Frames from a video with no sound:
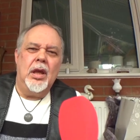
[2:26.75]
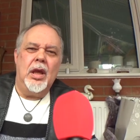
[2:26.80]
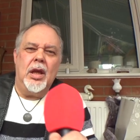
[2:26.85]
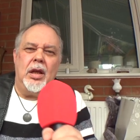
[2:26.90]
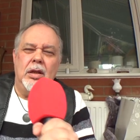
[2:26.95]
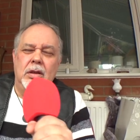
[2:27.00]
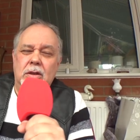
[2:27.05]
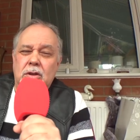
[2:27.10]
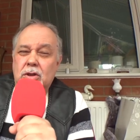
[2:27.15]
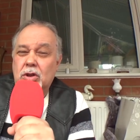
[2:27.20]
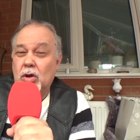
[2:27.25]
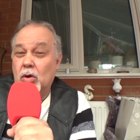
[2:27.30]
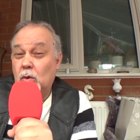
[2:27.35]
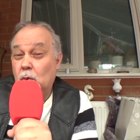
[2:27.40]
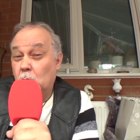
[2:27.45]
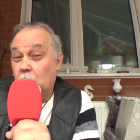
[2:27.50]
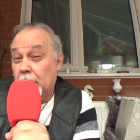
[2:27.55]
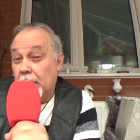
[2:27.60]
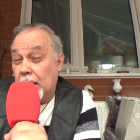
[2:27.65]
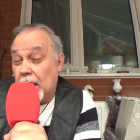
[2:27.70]
And so
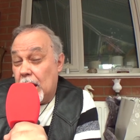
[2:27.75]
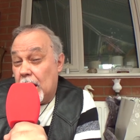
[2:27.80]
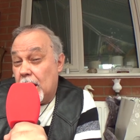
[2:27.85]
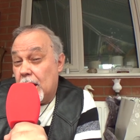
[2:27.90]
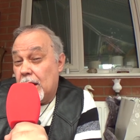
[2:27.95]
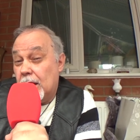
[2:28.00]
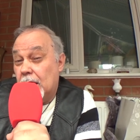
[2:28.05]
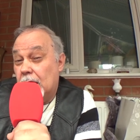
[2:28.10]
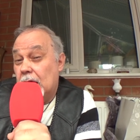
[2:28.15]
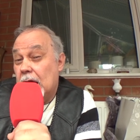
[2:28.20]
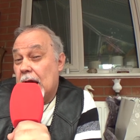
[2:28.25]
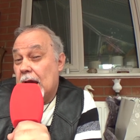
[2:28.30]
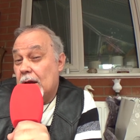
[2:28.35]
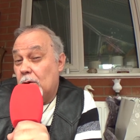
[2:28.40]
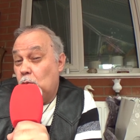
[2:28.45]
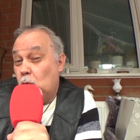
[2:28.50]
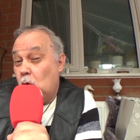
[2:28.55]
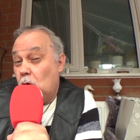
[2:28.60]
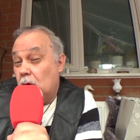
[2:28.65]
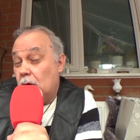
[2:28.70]
we had
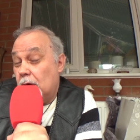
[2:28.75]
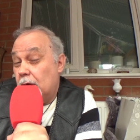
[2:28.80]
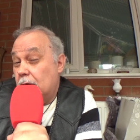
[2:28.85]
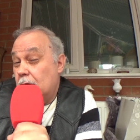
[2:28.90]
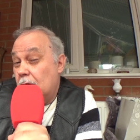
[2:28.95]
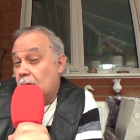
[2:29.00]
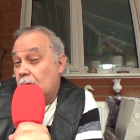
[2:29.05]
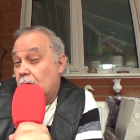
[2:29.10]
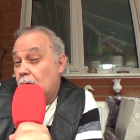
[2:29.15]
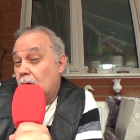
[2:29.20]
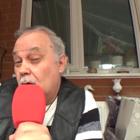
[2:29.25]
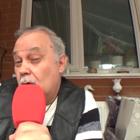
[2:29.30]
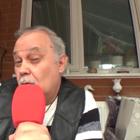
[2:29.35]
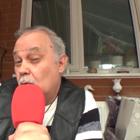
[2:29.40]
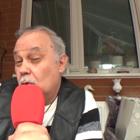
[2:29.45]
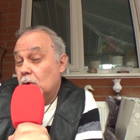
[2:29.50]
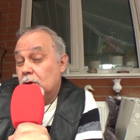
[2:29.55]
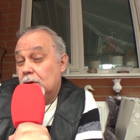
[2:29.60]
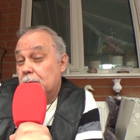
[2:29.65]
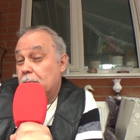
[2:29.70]
Cadwaladr,
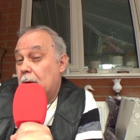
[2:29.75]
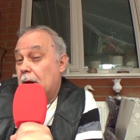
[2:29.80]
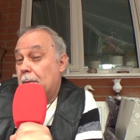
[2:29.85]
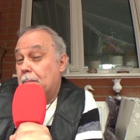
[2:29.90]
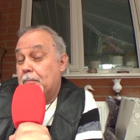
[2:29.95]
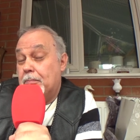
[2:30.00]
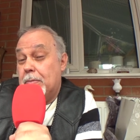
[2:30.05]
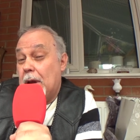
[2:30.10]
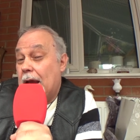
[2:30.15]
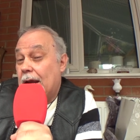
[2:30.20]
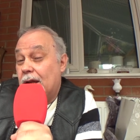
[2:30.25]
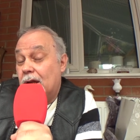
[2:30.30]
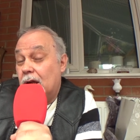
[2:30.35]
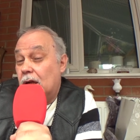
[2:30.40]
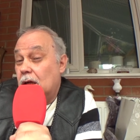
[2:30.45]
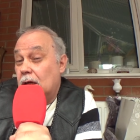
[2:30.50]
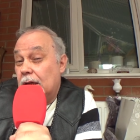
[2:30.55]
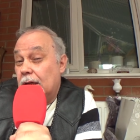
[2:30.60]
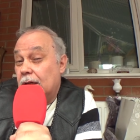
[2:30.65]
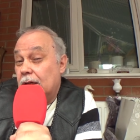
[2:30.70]
which meant
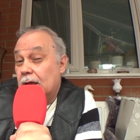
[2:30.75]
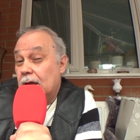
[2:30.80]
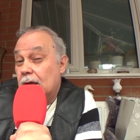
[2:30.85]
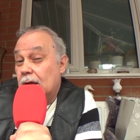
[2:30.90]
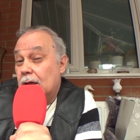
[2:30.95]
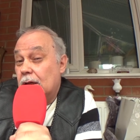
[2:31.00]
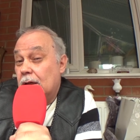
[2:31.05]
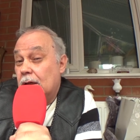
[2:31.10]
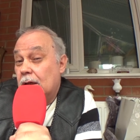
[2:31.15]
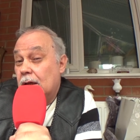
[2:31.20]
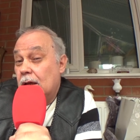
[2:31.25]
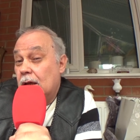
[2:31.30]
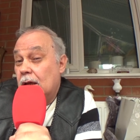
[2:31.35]
battle leader,